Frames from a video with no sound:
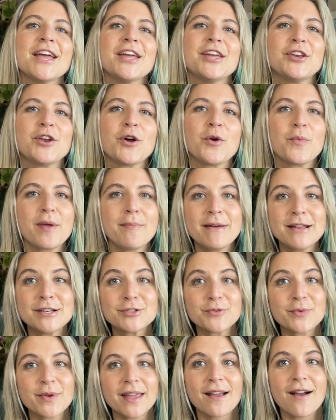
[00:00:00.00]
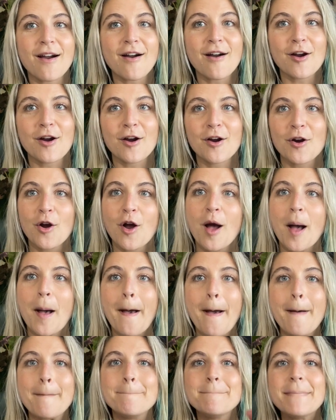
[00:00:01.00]
we've been doing our
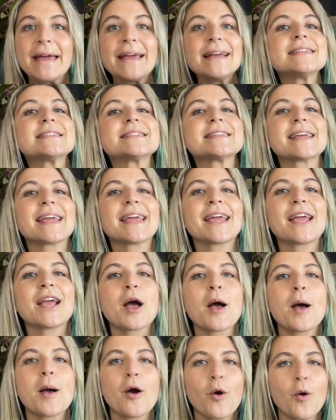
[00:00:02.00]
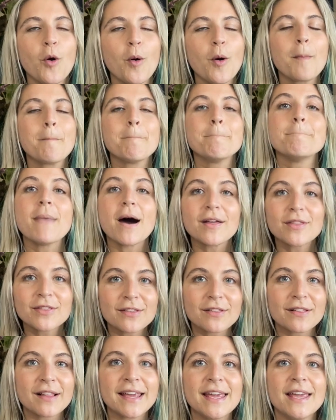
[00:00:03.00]
amazing
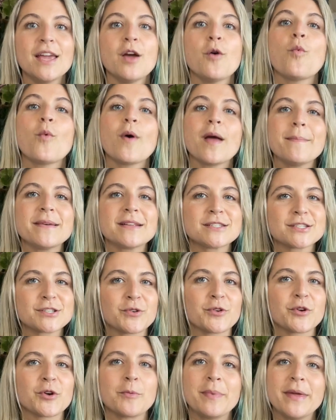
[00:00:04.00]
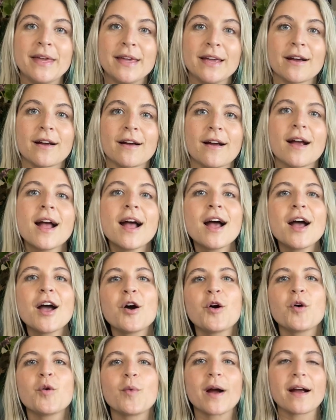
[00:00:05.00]
monthly women's group here
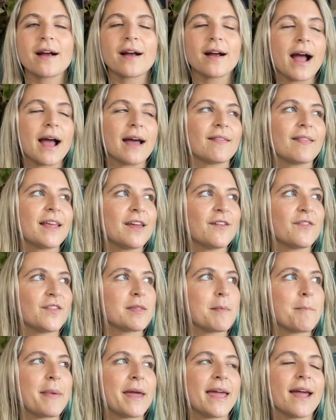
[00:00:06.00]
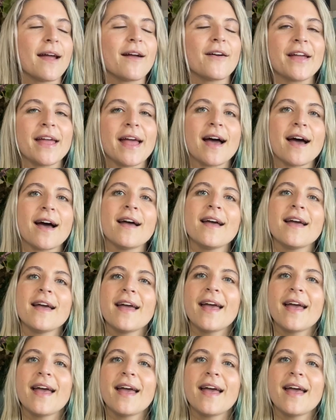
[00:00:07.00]
where I live in the Bay Area.